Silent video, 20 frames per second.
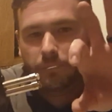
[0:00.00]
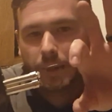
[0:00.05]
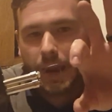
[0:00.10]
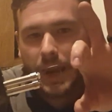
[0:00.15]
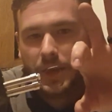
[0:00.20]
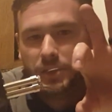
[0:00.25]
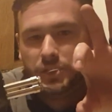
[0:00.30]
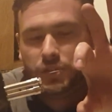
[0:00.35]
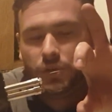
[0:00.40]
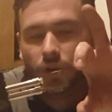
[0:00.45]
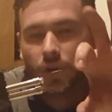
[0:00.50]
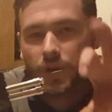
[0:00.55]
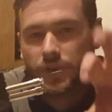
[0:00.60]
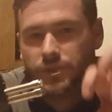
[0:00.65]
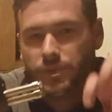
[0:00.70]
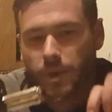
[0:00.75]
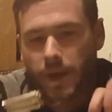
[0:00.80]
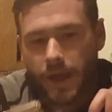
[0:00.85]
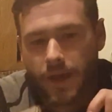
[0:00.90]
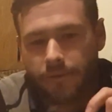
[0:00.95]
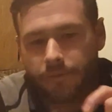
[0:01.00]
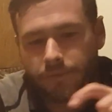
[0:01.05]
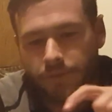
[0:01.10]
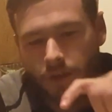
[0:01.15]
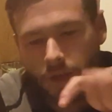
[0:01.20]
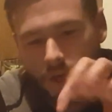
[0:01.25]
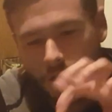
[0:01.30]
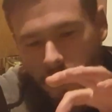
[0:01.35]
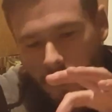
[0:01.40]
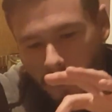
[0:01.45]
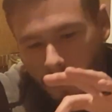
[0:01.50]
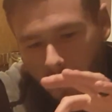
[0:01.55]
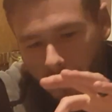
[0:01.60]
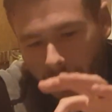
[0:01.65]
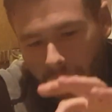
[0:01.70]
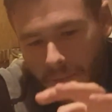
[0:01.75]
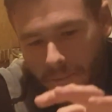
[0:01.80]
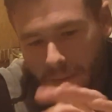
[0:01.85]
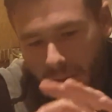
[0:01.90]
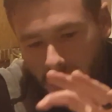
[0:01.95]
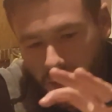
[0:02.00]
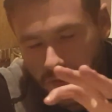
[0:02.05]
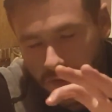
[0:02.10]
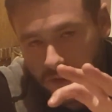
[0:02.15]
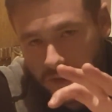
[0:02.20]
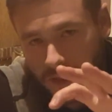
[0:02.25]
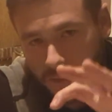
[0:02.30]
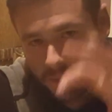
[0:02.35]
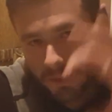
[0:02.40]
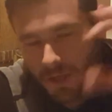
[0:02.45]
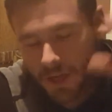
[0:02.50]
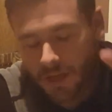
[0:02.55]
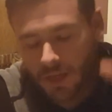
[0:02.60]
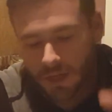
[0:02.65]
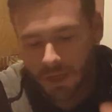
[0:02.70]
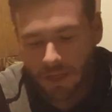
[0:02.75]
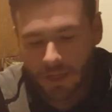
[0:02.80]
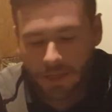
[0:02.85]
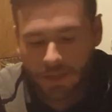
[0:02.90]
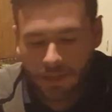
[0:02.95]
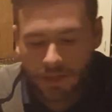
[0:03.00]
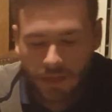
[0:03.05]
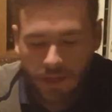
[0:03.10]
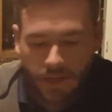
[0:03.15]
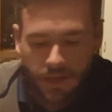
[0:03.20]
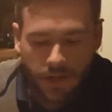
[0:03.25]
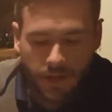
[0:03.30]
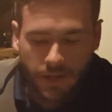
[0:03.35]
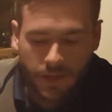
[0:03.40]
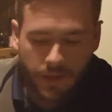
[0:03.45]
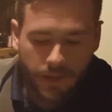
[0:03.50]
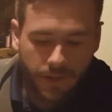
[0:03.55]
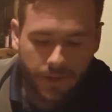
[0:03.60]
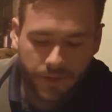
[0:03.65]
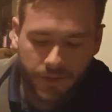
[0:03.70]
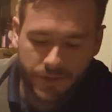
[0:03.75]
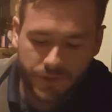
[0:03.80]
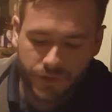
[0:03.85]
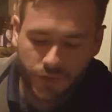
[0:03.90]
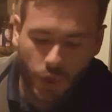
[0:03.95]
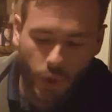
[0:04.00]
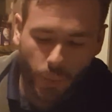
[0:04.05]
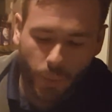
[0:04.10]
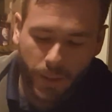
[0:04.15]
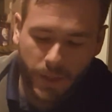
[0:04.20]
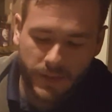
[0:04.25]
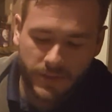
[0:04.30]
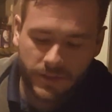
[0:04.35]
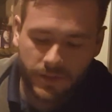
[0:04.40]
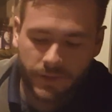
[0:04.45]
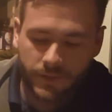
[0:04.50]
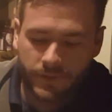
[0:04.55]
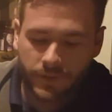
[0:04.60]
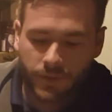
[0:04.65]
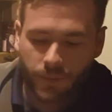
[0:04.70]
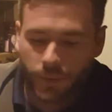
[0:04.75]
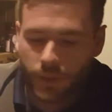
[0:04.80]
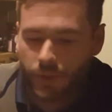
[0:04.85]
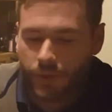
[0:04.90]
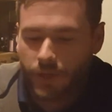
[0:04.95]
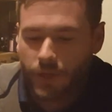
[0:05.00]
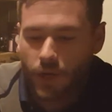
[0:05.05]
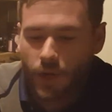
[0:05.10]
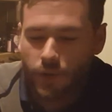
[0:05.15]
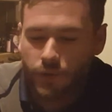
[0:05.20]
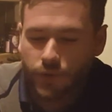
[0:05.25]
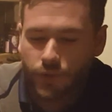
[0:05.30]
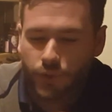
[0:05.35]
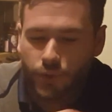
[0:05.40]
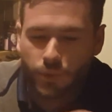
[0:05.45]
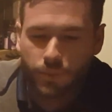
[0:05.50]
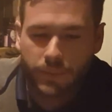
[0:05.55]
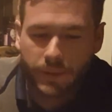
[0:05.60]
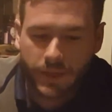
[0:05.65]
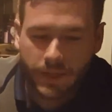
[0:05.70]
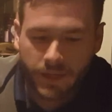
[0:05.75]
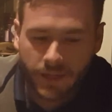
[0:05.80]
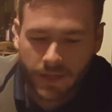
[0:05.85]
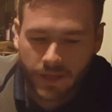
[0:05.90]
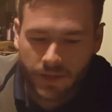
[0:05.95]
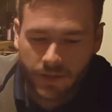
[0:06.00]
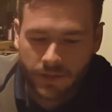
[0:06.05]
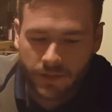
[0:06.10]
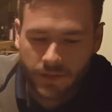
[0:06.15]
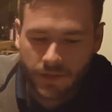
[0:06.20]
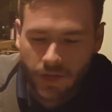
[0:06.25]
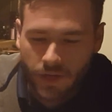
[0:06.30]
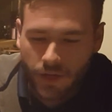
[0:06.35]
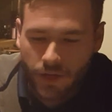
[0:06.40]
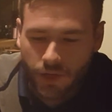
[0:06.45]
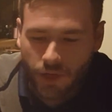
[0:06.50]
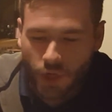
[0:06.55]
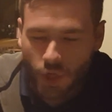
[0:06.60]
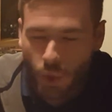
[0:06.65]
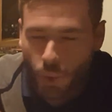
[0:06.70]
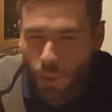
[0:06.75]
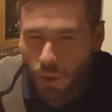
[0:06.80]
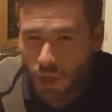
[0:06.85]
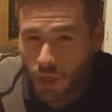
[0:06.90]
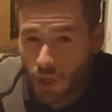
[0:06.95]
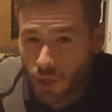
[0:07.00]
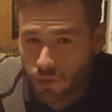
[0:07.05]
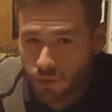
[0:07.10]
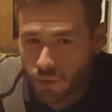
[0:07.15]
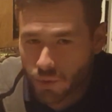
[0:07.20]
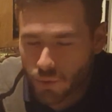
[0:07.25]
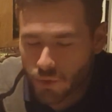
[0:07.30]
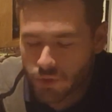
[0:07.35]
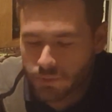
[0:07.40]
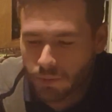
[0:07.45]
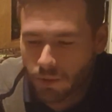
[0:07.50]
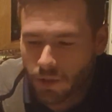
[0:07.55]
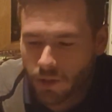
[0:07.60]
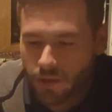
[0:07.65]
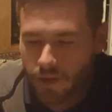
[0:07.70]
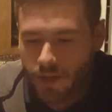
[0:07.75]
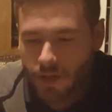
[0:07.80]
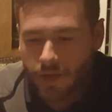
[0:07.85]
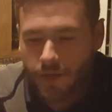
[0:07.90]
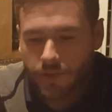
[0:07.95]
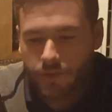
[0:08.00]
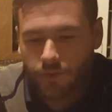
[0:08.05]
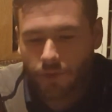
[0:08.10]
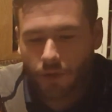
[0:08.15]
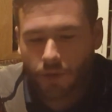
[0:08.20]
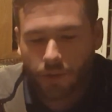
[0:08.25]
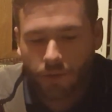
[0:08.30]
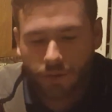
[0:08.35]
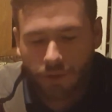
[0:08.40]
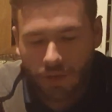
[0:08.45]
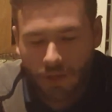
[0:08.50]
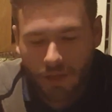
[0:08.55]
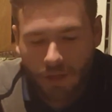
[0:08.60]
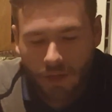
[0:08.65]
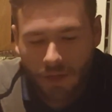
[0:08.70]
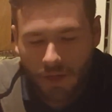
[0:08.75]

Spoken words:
band of straws you have, the bigger the tip you're going to need. There's no reason to really go too big, and you don't want to go too small. So